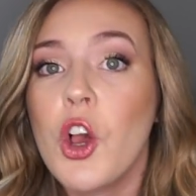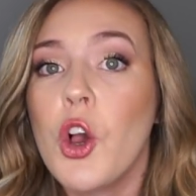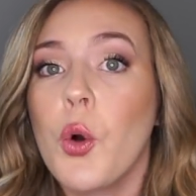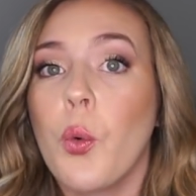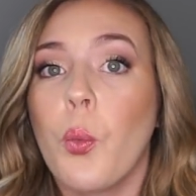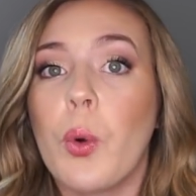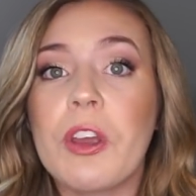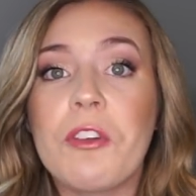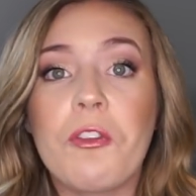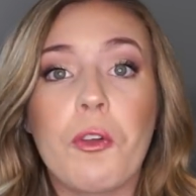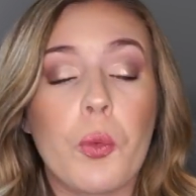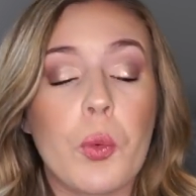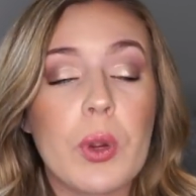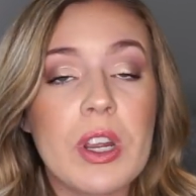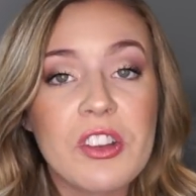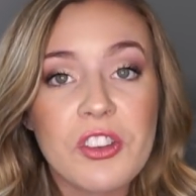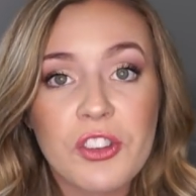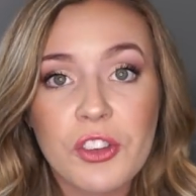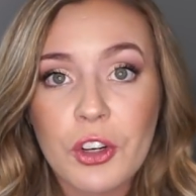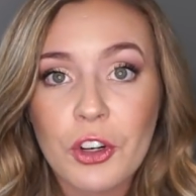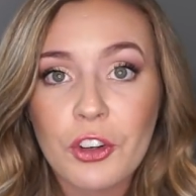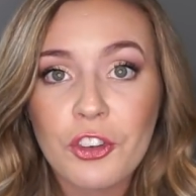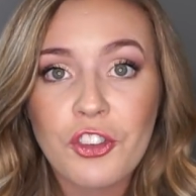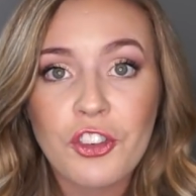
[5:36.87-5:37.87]
we've
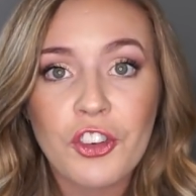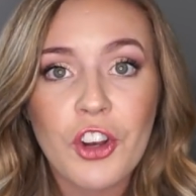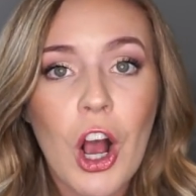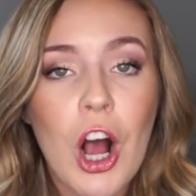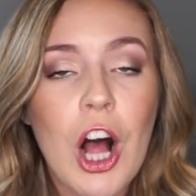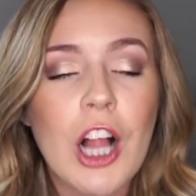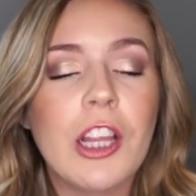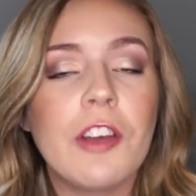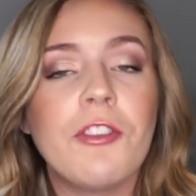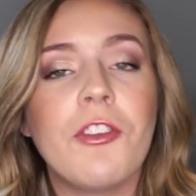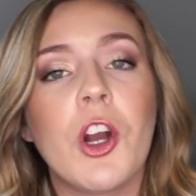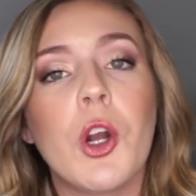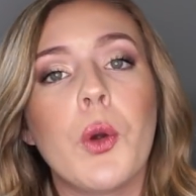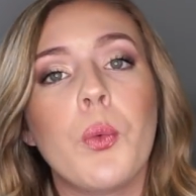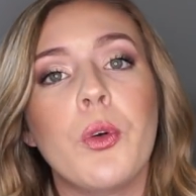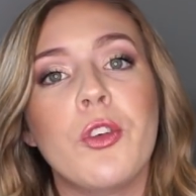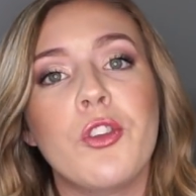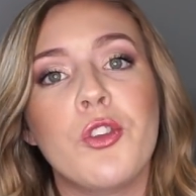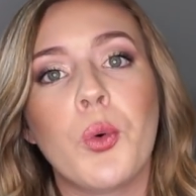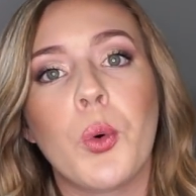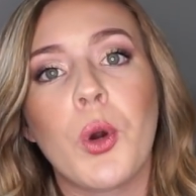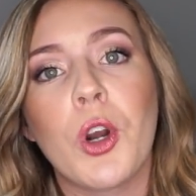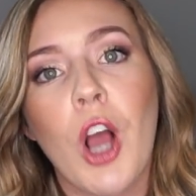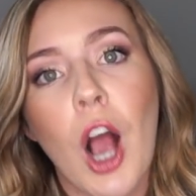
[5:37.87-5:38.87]
researched all of our
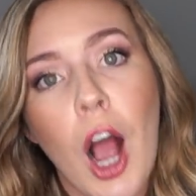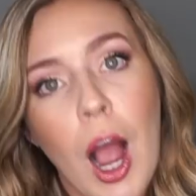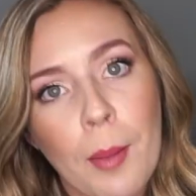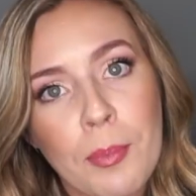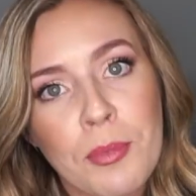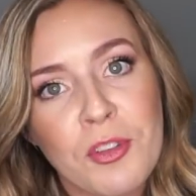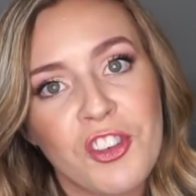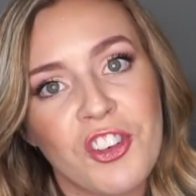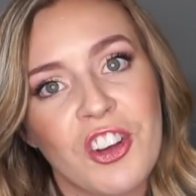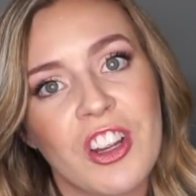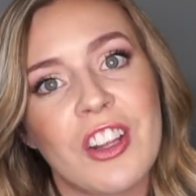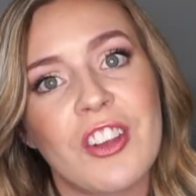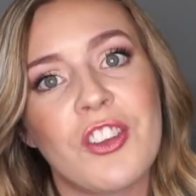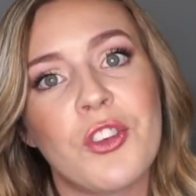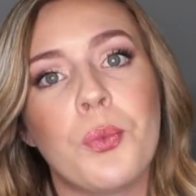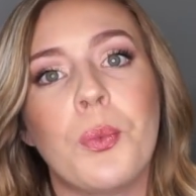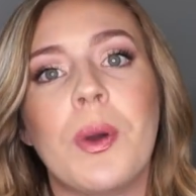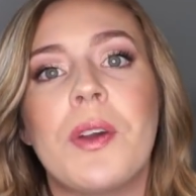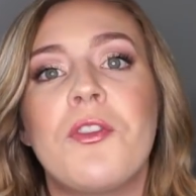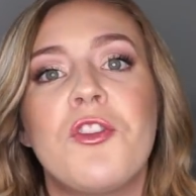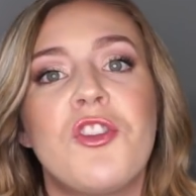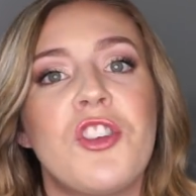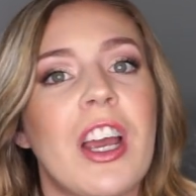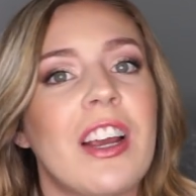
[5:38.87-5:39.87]
resort options,
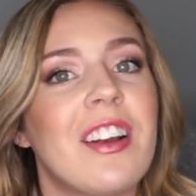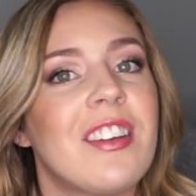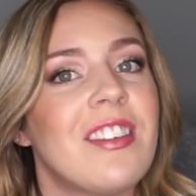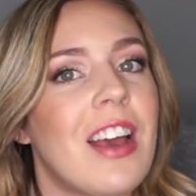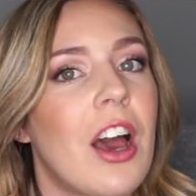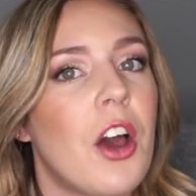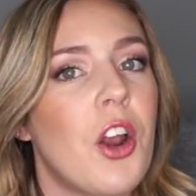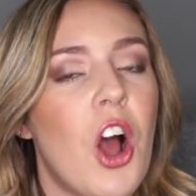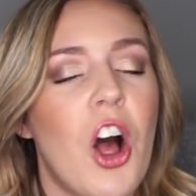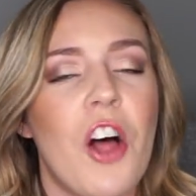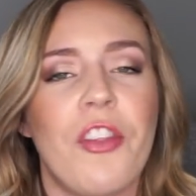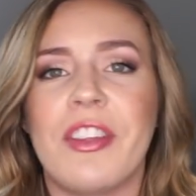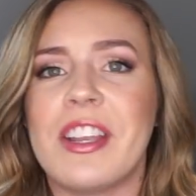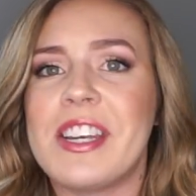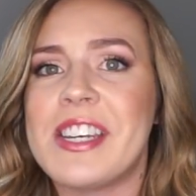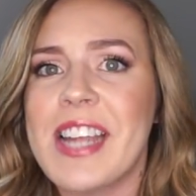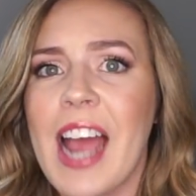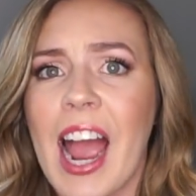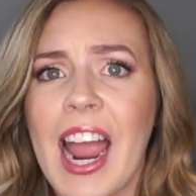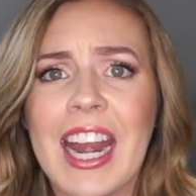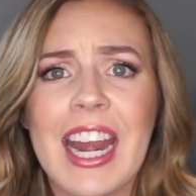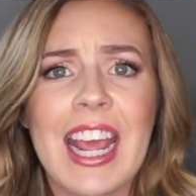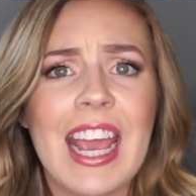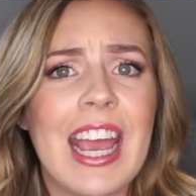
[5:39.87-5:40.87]
we've checked out all the
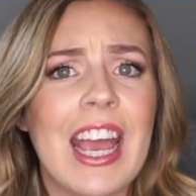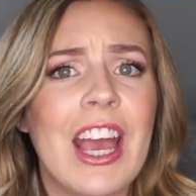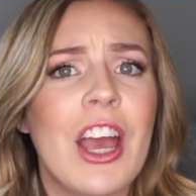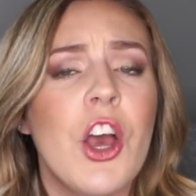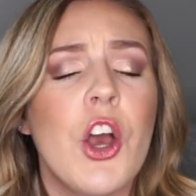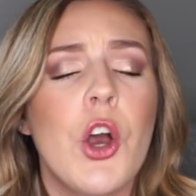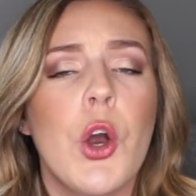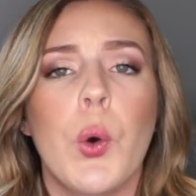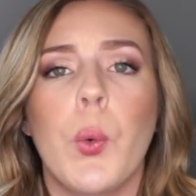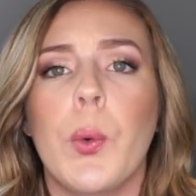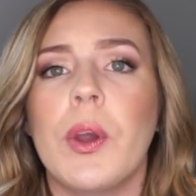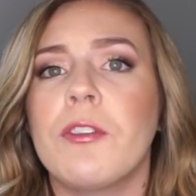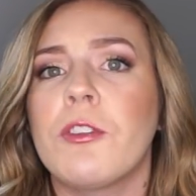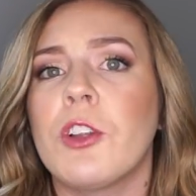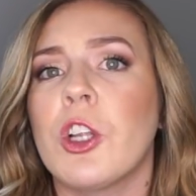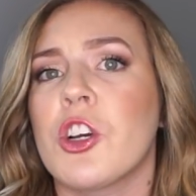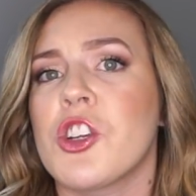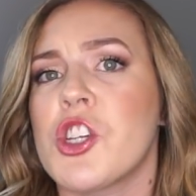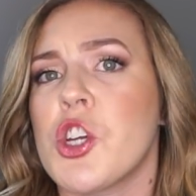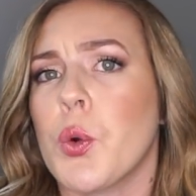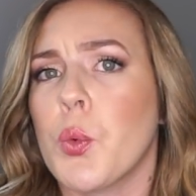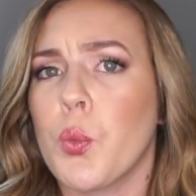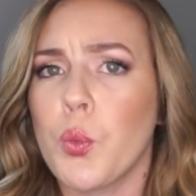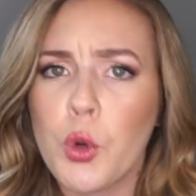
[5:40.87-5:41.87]
dining, we've
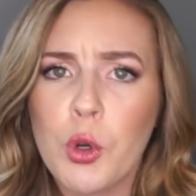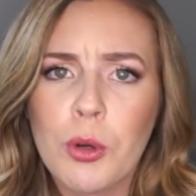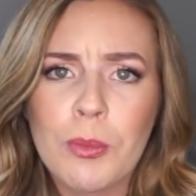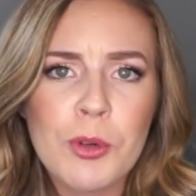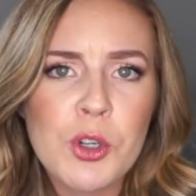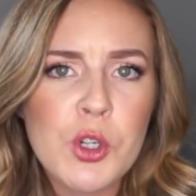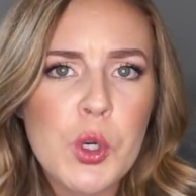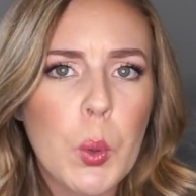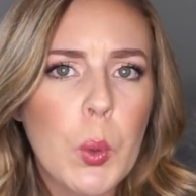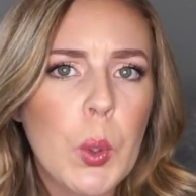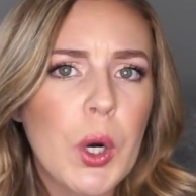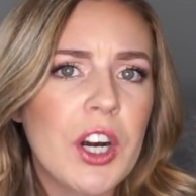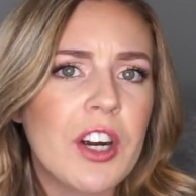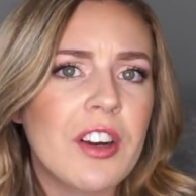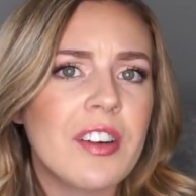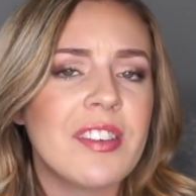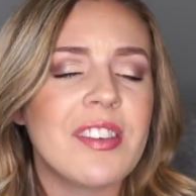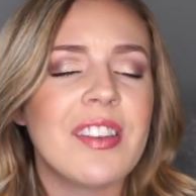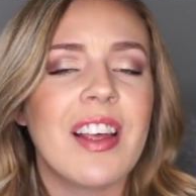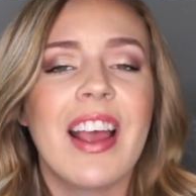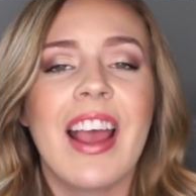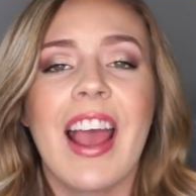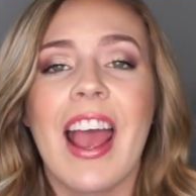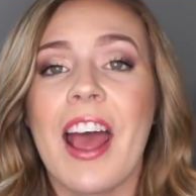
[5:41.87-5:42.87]
looked at room tours,